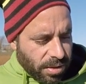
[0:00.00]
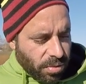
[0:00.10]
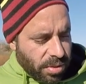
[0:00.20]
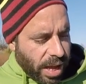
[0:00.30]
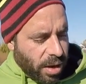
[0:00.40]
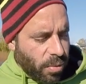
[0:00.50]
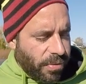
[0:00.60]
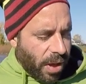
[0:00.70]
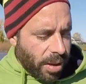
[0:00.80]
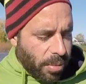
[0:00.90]
So
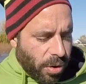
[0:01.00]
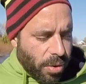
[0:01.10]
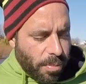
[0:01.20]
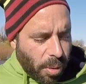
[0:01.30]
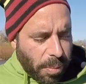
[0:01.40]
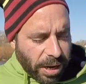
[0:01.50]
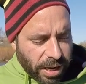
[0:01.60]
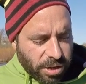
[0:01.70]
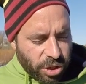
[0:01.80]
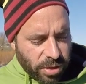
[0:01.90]
nanofiber
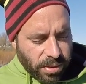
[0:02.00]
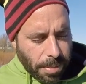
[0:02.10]
propagation,